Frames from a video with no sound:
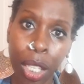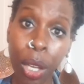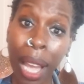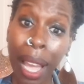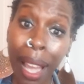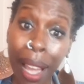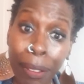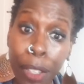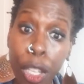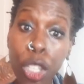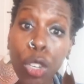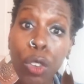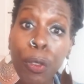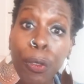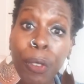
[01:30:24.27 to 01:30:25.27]

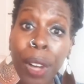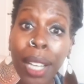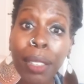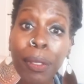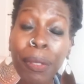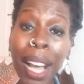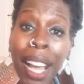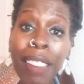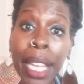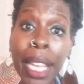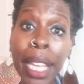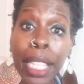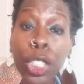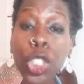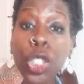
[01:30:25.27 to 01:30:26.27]
After you fuck 5
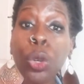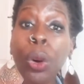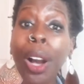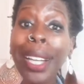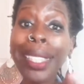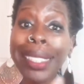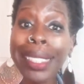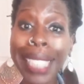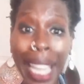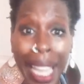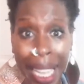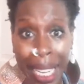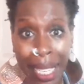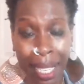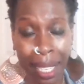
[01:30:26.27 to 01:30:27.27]
you are
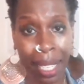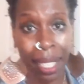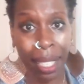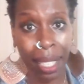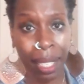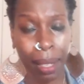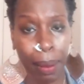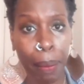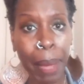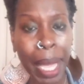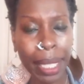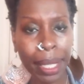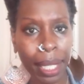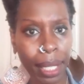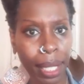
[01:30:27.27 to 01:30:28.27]
dead
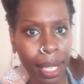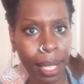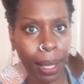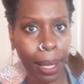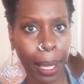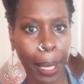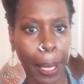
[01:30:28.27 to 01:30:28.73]
mentally.